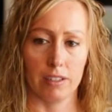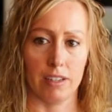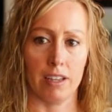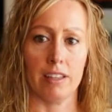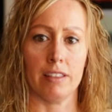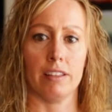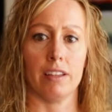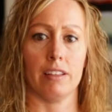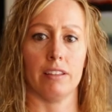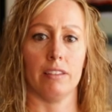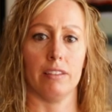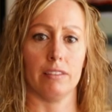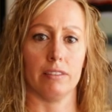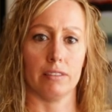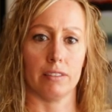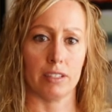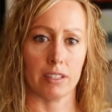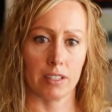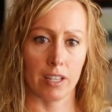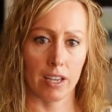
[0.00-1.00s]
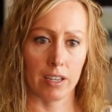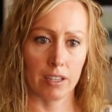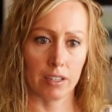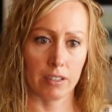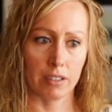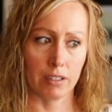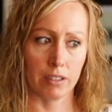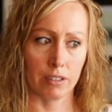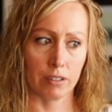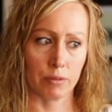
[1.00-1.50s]
And then the
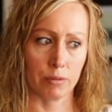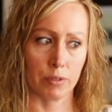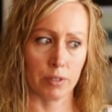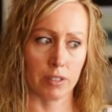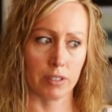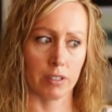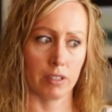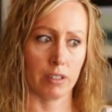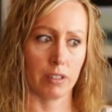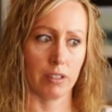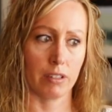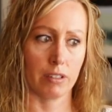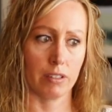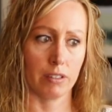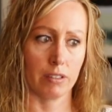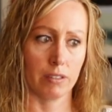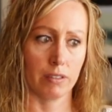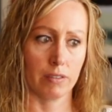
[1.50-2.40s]
second year was like,